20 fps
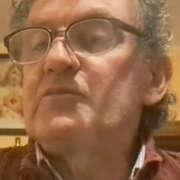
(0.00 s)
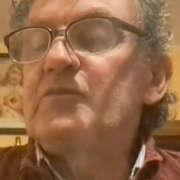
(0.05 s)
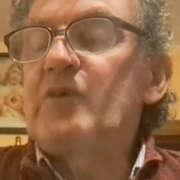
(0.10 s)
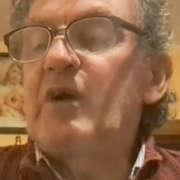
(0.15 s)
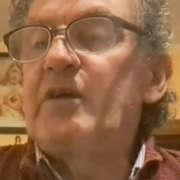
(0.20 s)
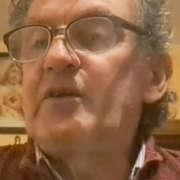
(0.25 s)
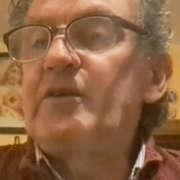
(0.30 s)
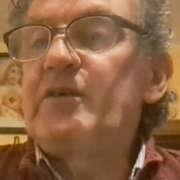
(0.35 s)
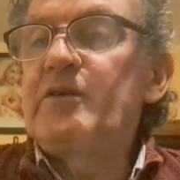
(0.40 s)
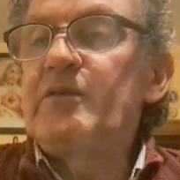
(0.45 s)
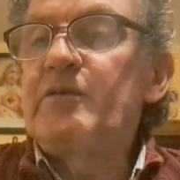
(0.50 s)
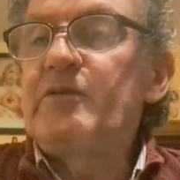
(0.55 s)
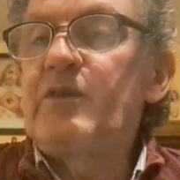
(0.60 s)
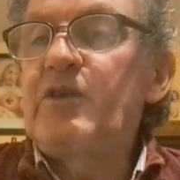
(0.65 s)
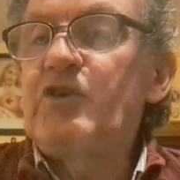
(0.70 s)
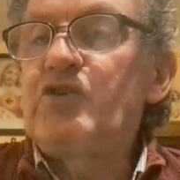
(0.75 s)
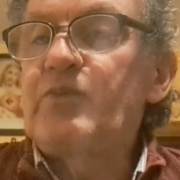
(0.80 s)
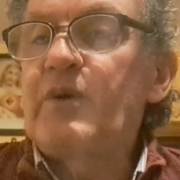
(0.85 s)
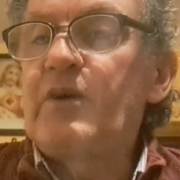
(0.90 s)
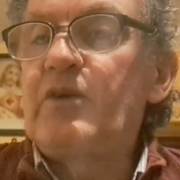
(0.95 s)
had an
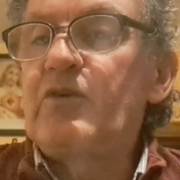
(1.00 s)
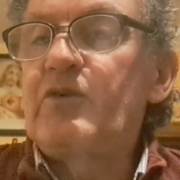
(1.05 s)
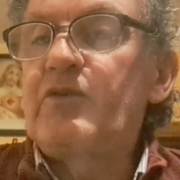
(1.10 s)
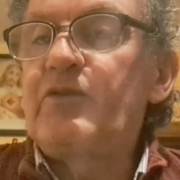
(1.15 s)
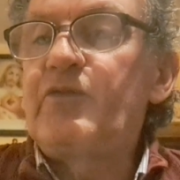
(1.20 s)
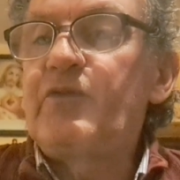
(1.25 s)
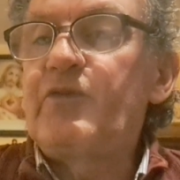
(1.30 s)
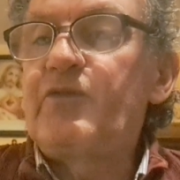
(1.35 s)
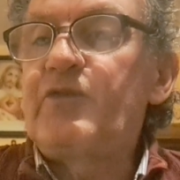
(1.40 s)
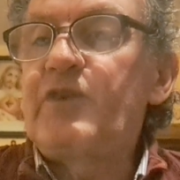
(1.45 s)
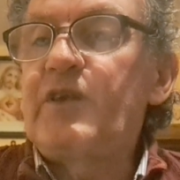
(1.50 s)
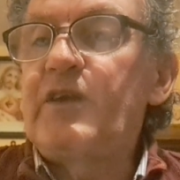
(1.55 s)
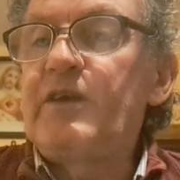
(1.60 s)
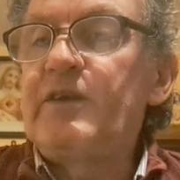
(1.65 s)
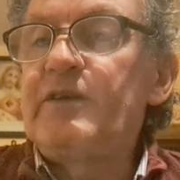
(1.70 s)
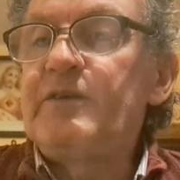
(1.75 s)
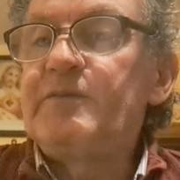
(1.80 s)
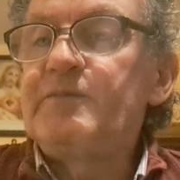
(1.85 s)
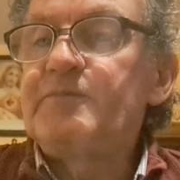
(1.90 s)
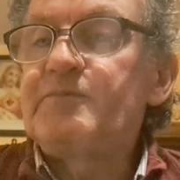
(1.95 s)
each way lucky
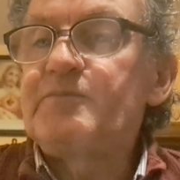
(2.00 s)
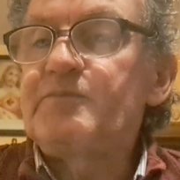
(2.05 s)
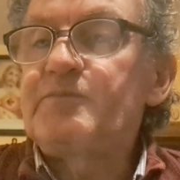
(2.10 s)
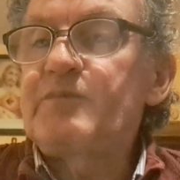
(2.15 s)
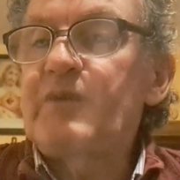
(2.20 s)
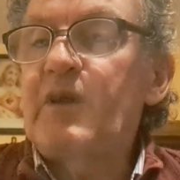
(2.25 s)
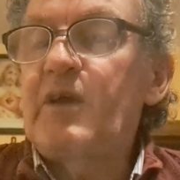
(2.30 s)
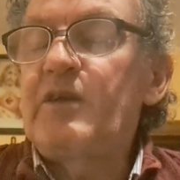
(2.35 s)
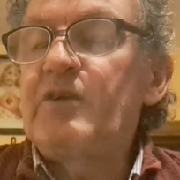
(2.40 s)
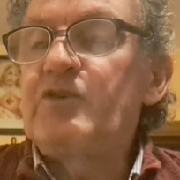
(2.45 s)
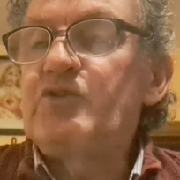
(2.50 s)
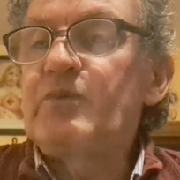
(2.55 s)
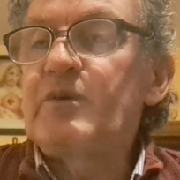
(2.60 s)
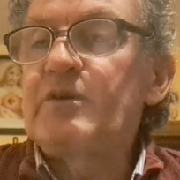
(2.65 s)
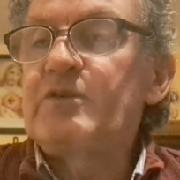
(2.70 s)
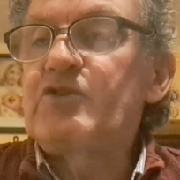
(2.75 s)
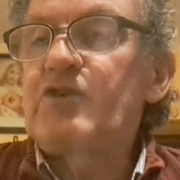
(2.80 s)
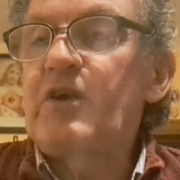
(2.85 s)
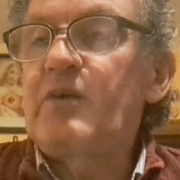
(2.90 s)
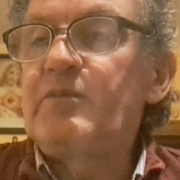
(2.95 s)
15 and each
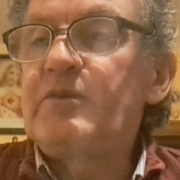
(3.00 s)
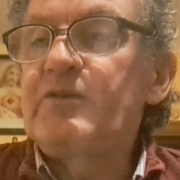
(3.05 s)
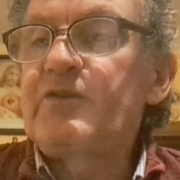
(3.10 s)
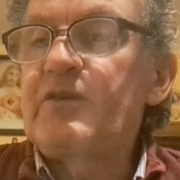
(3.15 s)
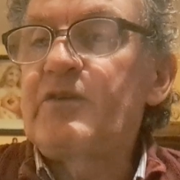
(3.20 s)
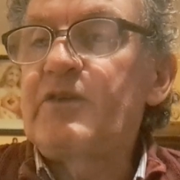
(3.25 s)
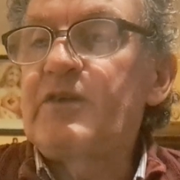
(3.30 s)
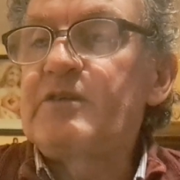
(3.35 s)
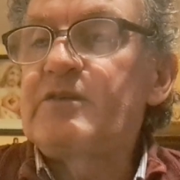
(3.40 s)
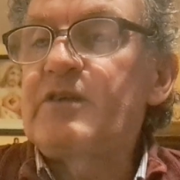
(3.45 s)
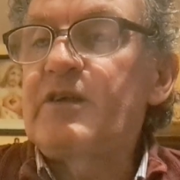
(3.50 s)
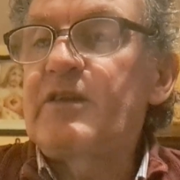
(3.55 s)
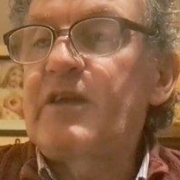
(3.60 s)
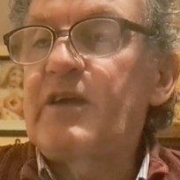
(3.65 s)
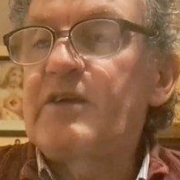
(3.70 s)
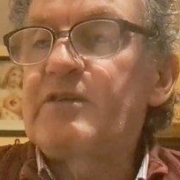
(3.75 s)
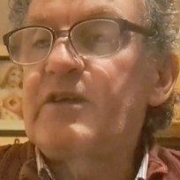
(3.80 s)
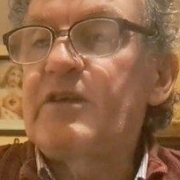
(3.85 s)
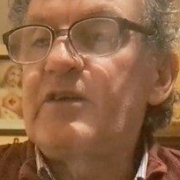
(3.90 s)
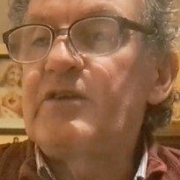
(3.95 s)
way trebles and things like
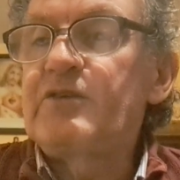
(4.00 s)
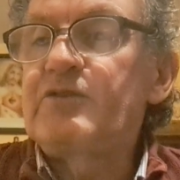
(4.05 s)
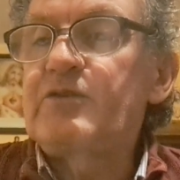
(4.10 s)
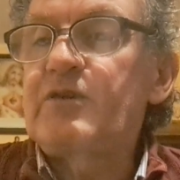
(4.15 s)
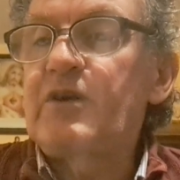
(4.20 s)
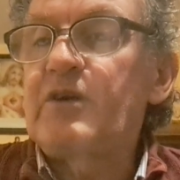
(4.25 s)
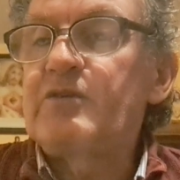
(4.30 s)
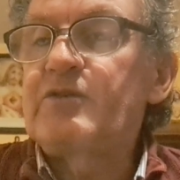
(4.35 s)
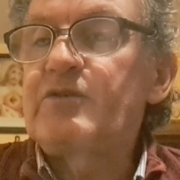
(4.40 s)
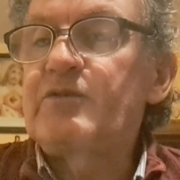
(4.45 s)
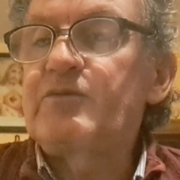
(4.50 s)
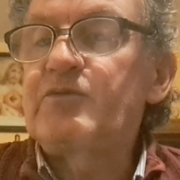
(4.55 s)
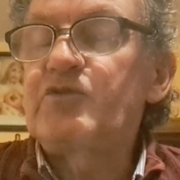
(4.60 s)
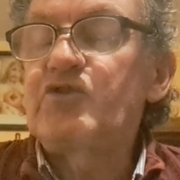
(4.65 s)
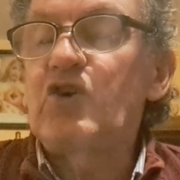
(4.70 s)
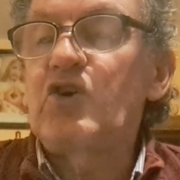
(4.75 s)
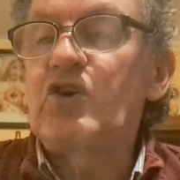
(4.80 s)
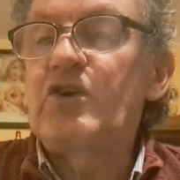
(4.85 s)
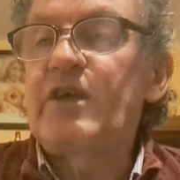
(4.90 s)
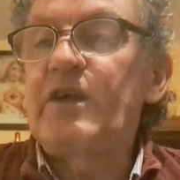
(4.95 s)
that, and it got
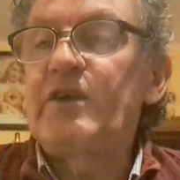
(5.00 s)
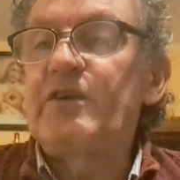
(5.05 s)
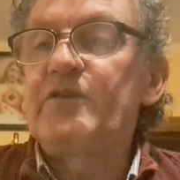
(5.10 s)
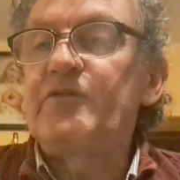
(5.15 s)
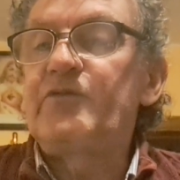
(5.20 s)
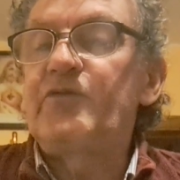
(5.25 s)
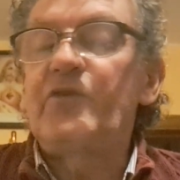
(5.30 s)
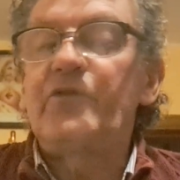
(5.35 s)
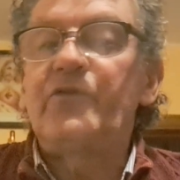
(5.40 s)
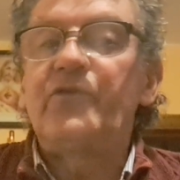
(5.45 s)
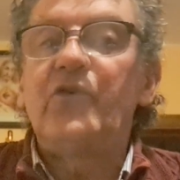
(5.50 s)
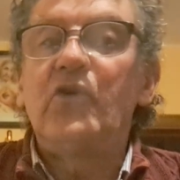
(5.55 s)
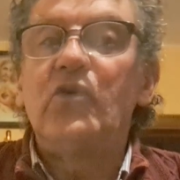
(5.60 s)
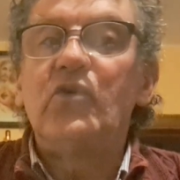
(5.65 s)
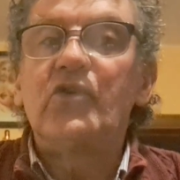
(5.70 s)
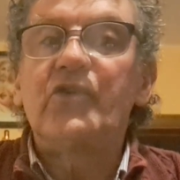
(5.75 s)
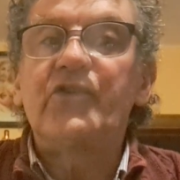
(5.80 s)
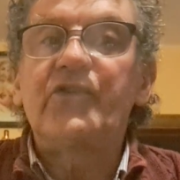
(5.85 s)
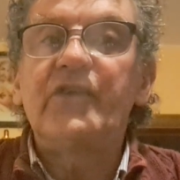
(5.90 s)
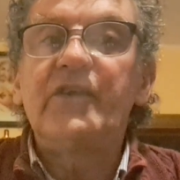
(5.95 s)
short-headed for
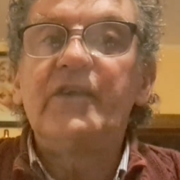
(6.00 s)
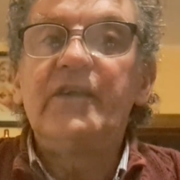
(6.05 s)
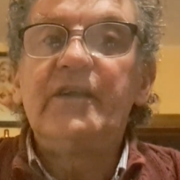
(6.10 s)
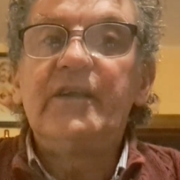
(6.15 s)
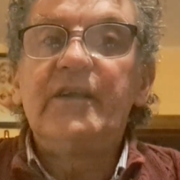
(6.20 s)
fourth.